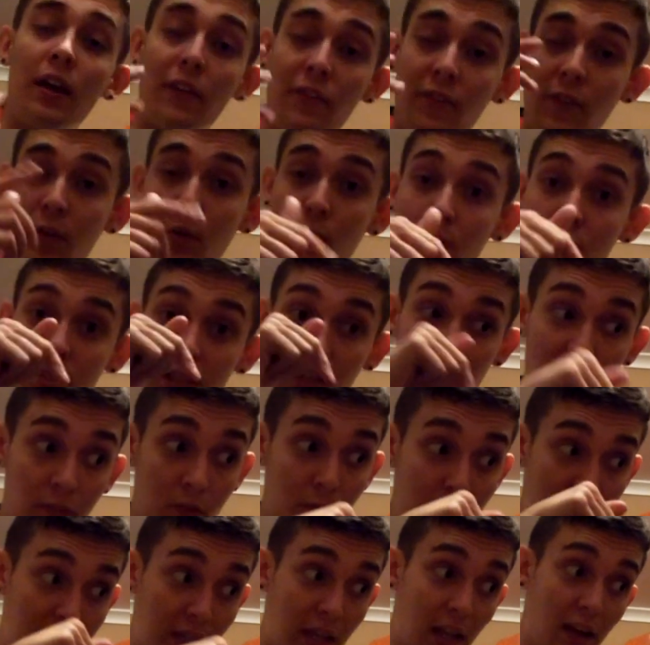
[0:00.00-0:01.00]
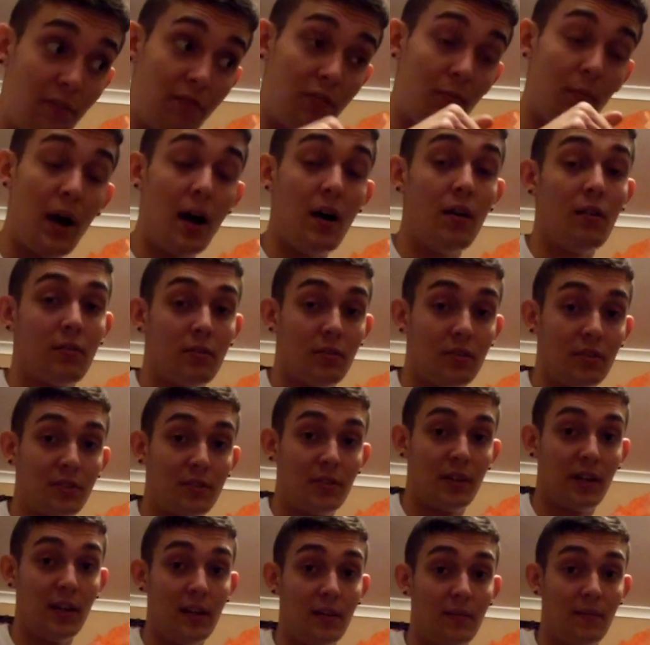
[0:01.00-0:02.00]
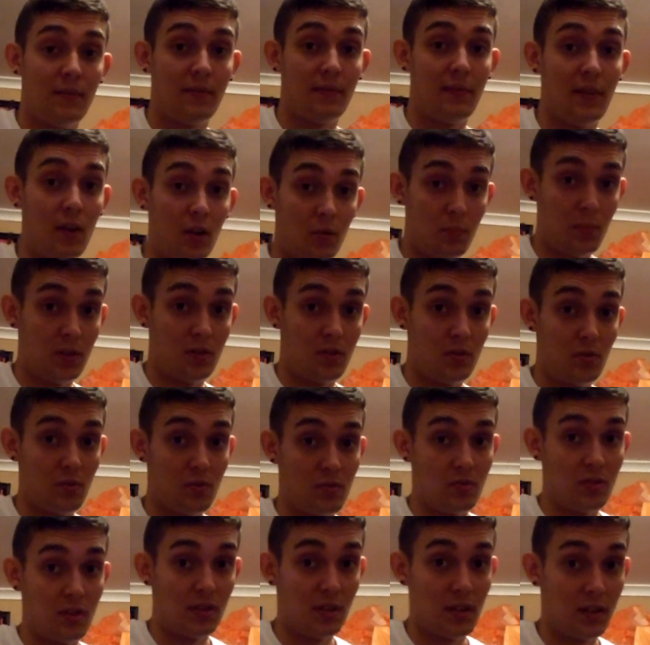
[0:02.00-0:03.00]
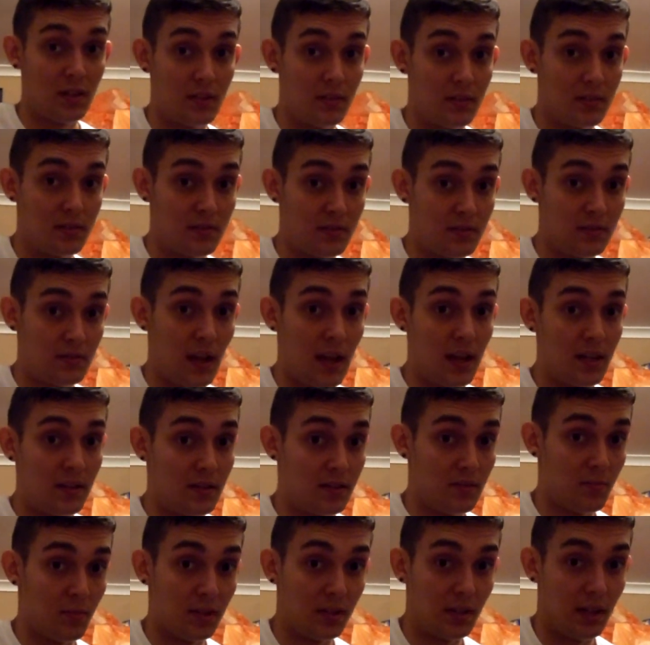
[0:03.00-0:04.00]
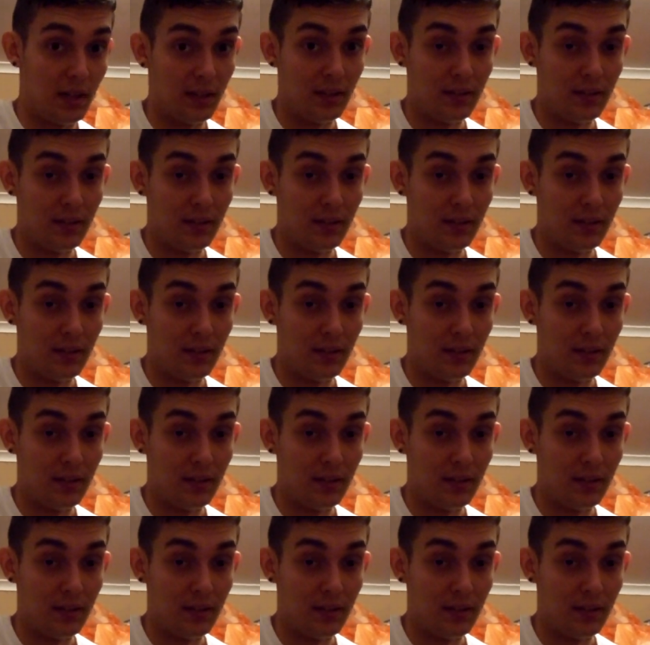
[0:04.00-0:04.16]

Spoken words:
If he was to get it from our country, it would be $280 some.